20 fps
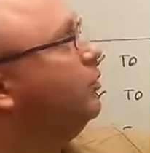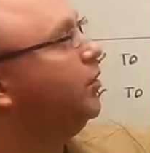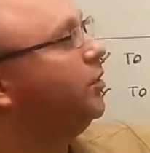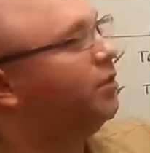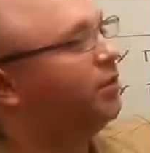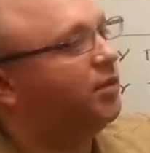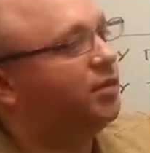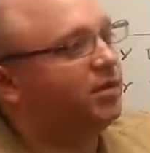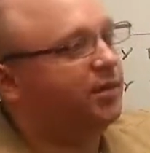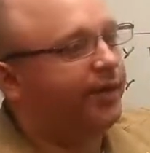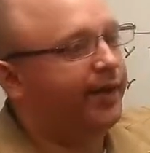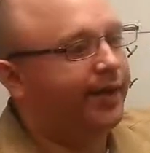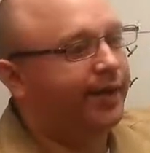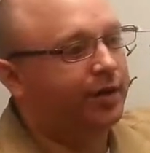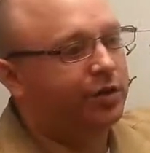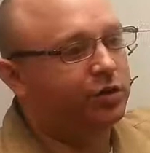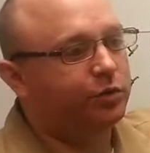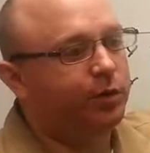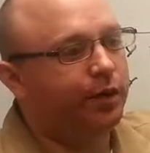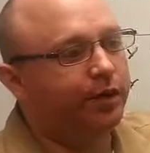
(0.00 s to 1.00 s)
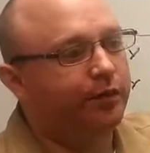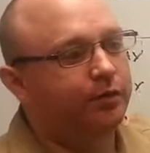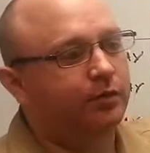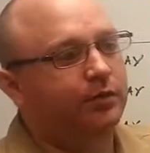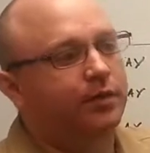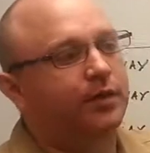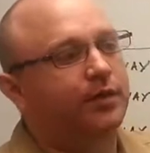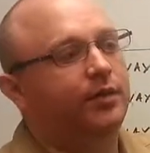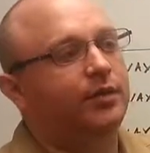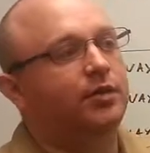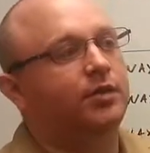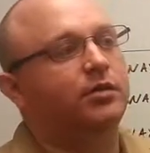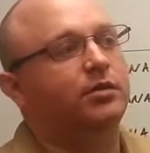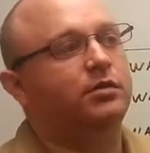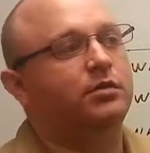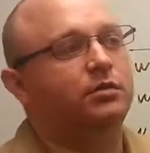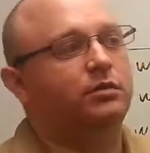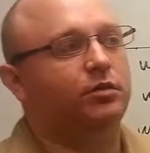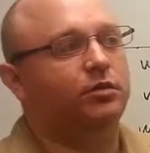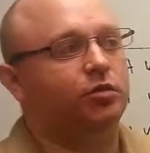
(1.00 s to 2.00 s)
which is an actuator that
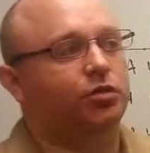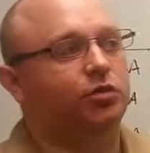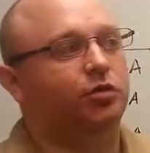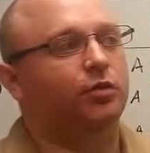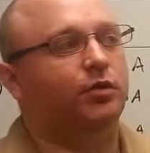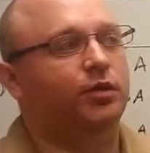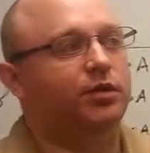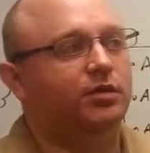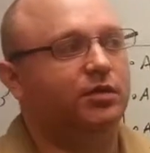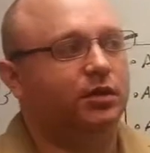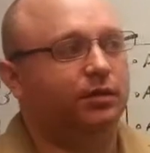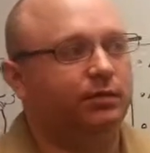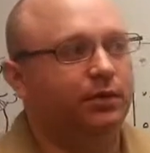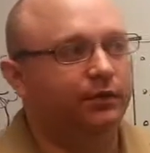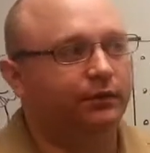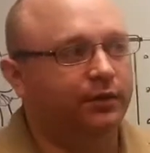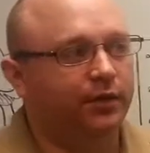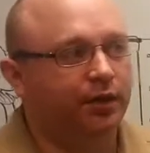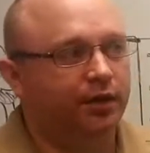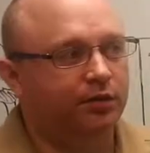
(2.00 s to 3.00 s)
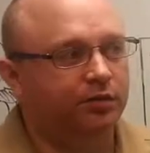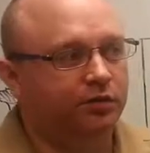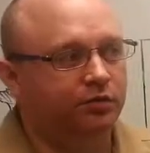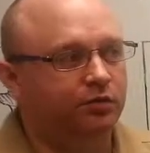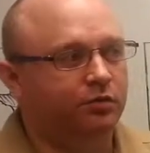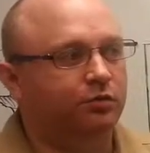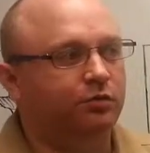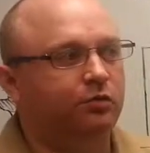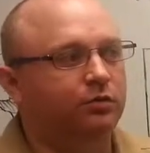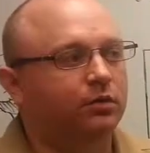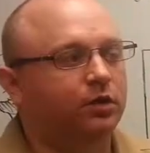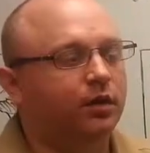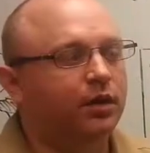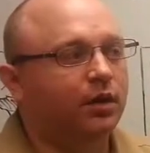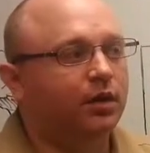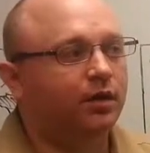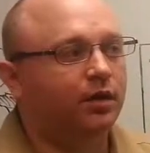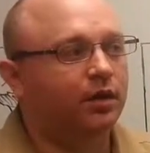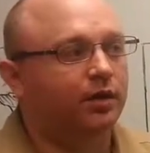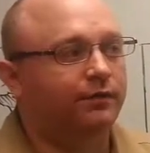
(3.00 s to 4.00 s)
is controlling some device to
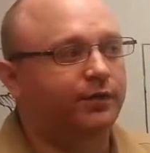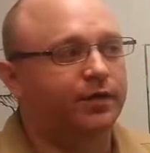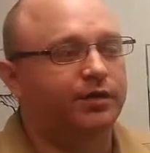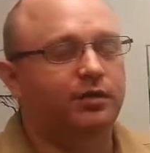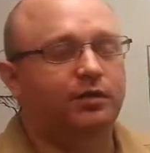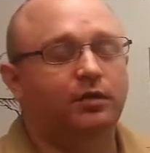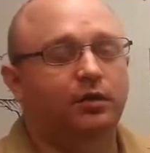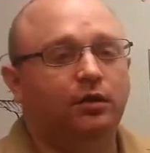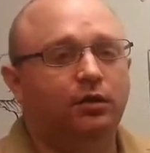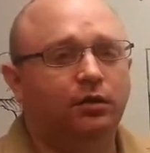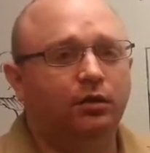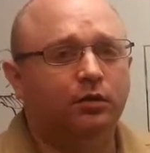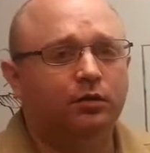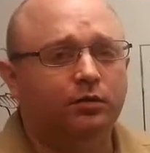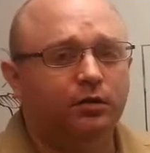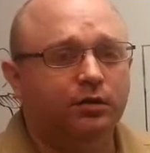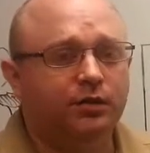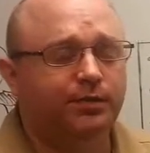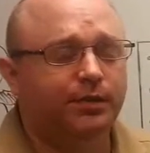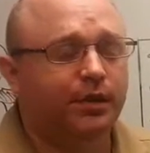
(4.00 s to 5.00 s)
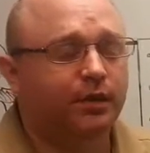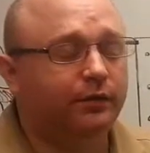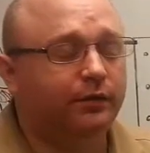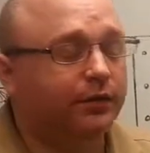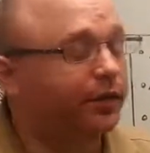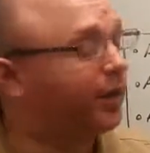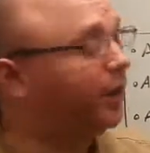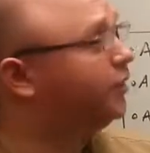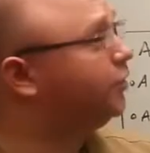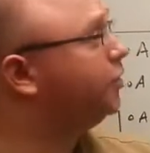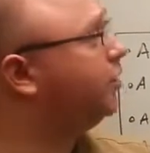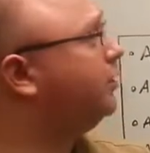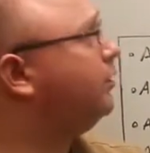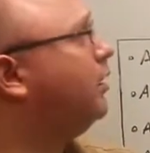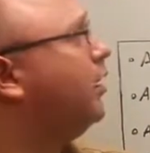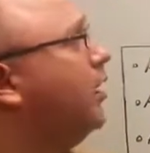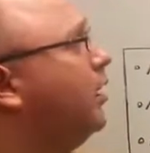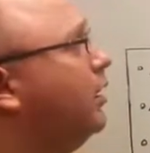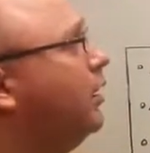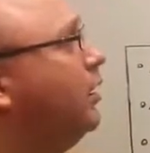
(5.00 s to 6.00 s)
physically alter the speed of an
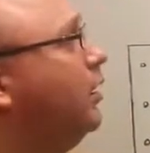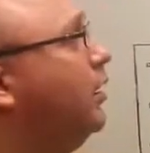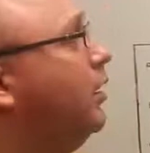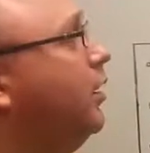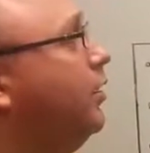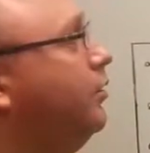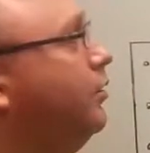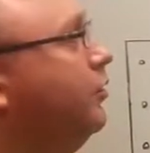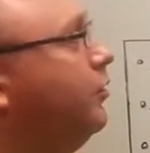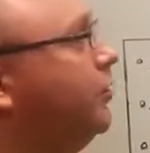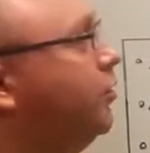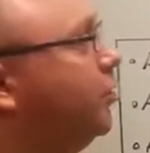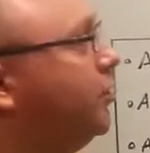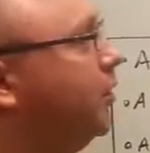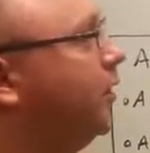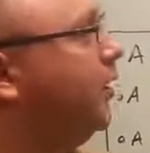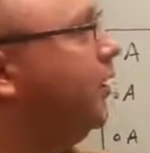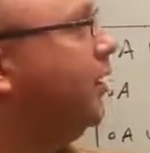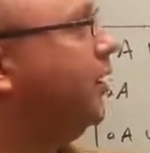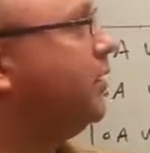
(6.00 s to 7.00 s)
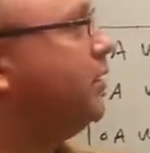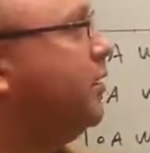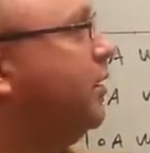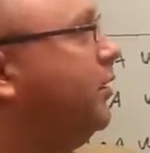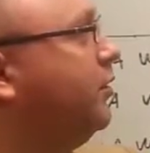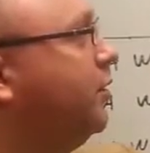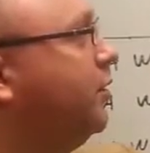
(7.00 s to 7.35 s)
engine. Usually it's a